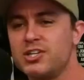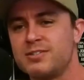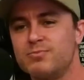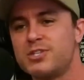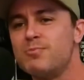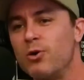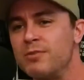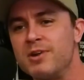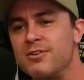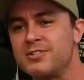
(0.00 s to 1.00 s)
was just smoke
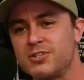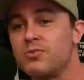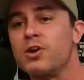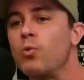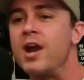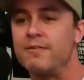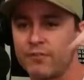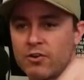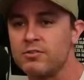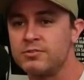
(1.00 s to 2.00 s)
and mirrors. They're waiting
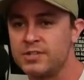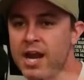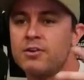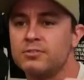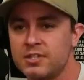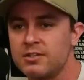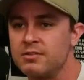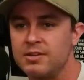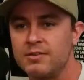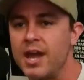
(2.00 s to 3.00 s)
for Daniel to
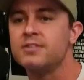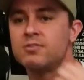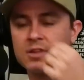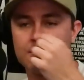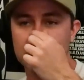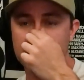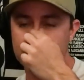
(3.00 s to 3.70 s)
answer them, and